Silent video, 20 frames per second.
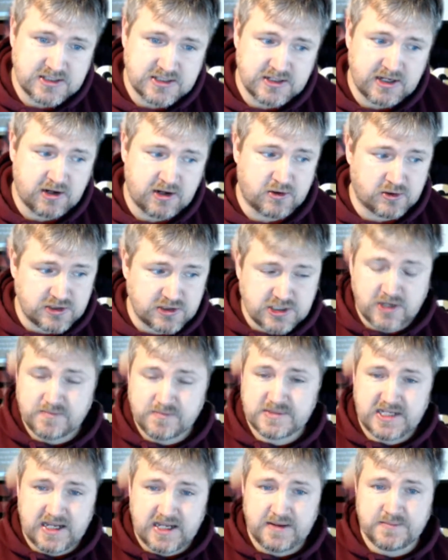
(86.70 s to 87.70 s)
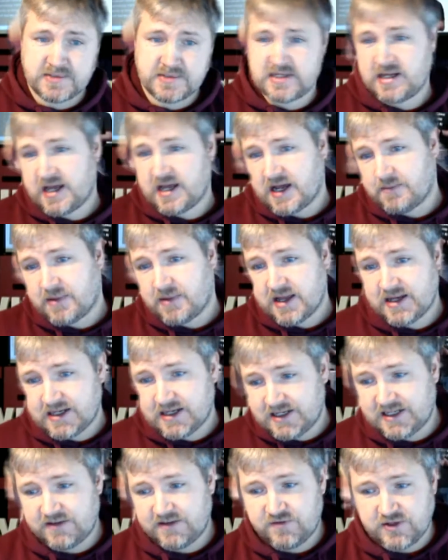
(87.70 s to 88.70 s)
or top tips am I going
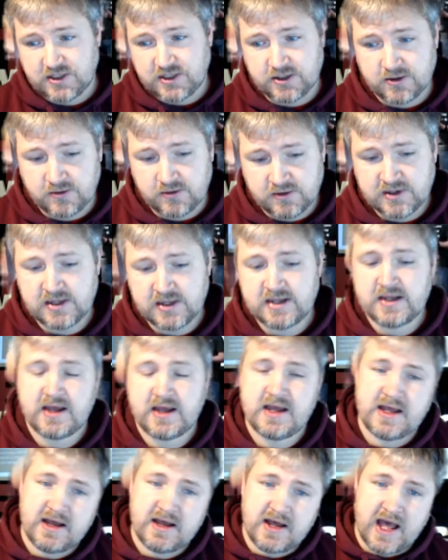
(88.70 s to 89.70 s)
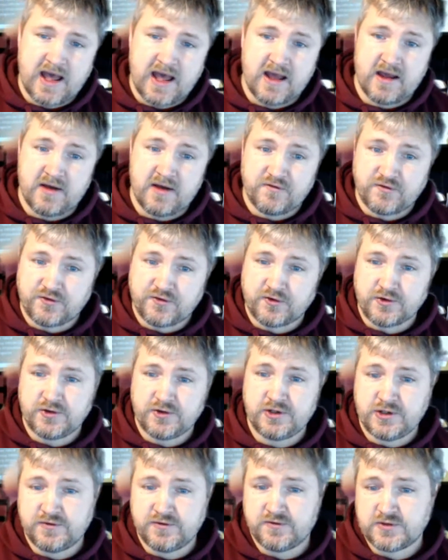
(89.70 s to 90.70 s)
to give you for
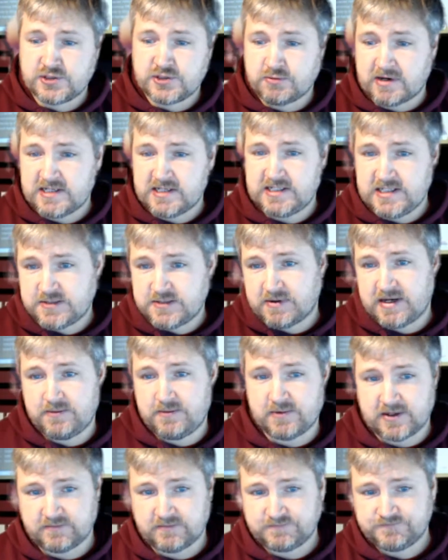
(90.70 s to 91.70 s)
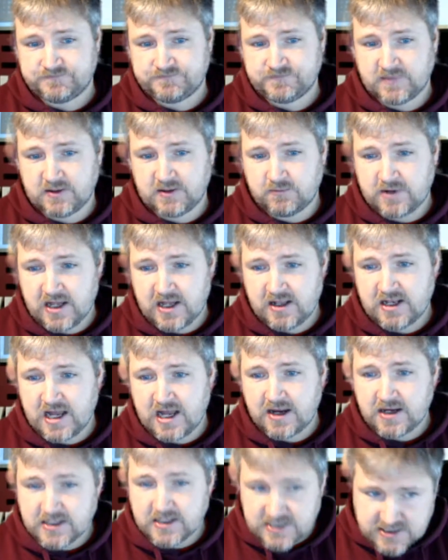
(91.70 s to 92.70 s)
2021? Well, I'm
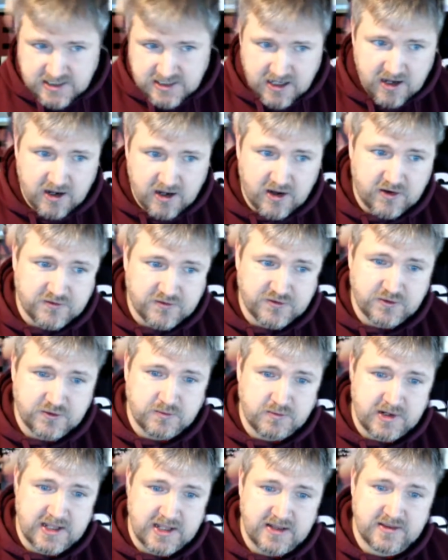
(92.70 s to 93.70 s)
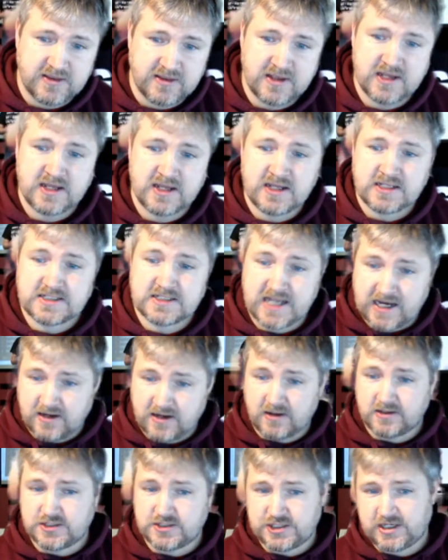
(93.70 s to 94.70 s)
going to start off with
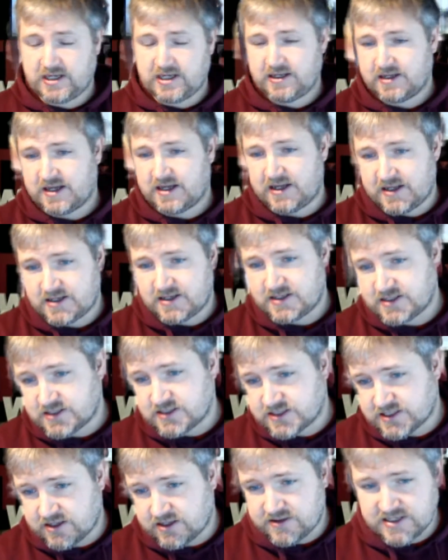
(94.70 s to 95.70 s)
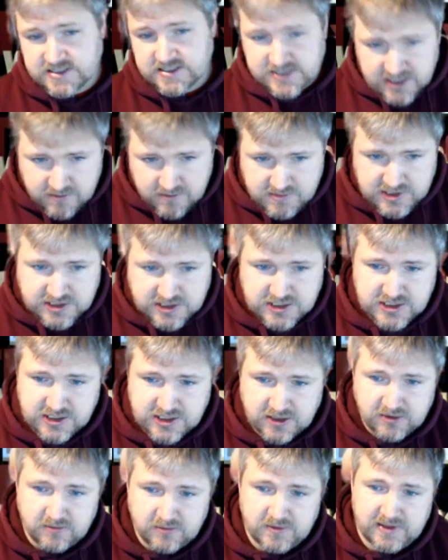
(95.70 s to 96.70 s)
technology. And so there's so much to
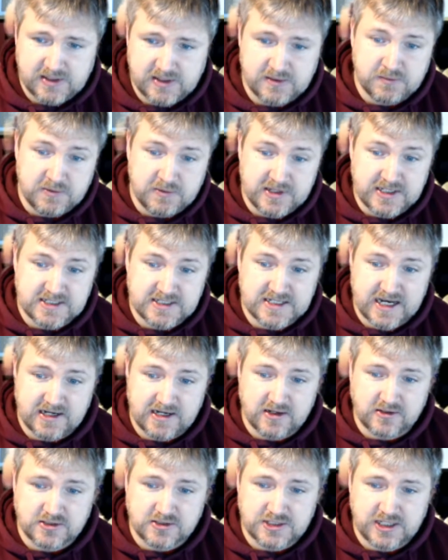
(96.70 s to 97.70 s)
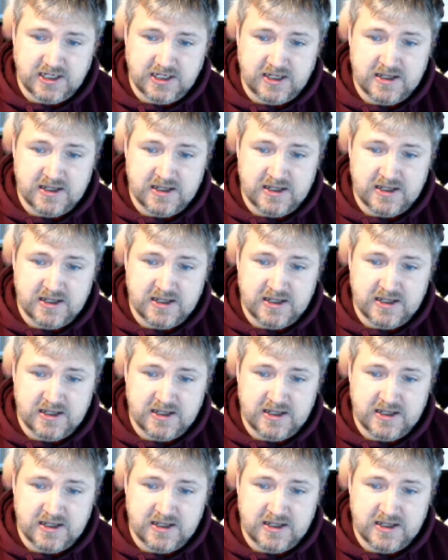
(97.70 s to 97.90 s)
do within technology.